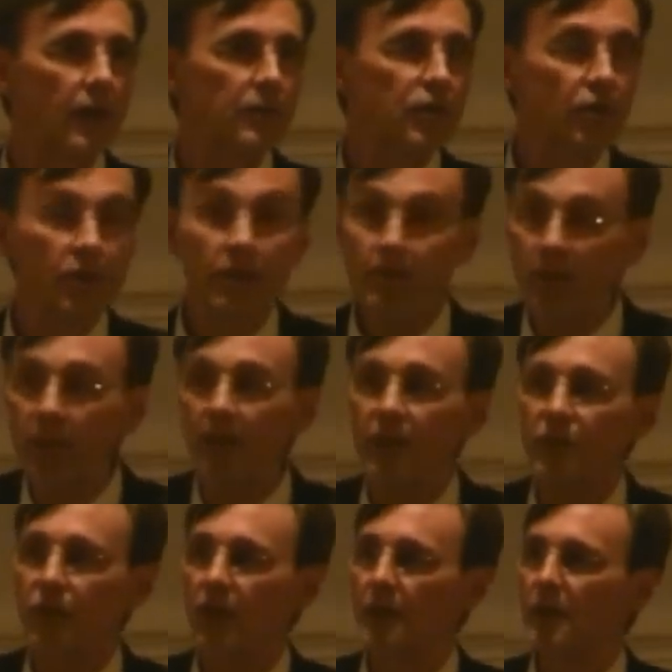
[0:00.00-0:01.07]
Certain people
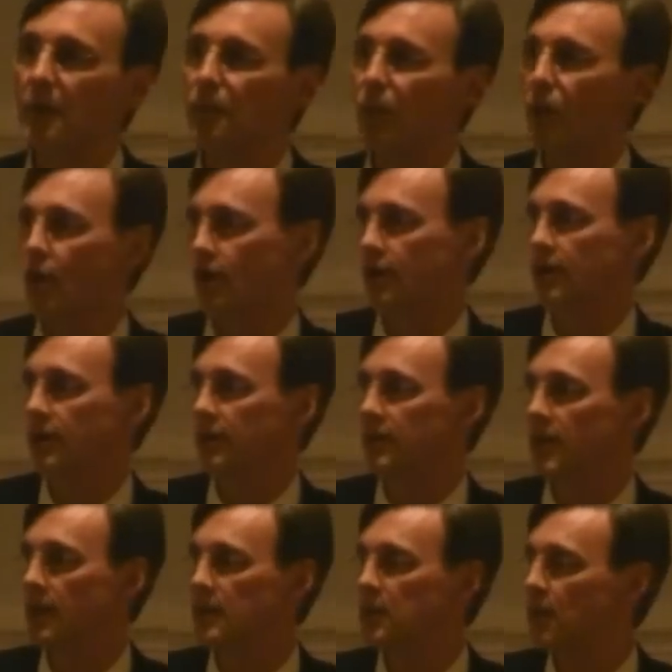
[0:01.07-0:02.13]
like Sir Edmund Burke,
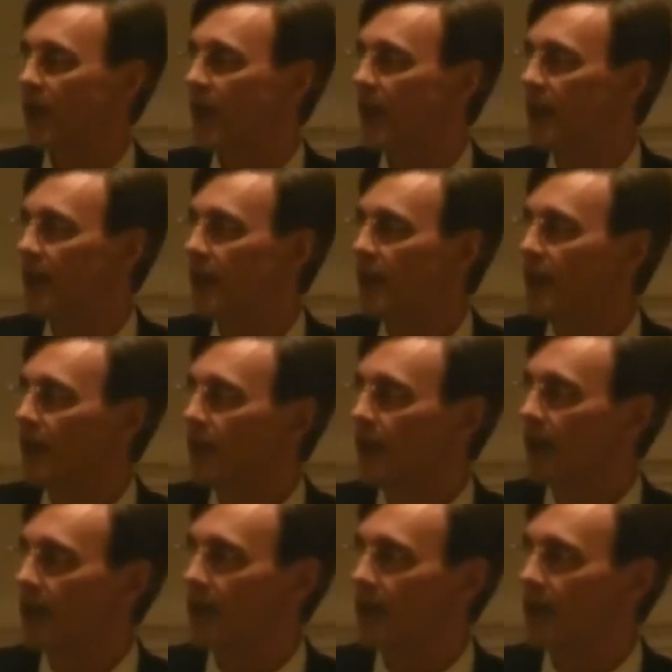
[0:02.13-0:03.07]
Thomas Paine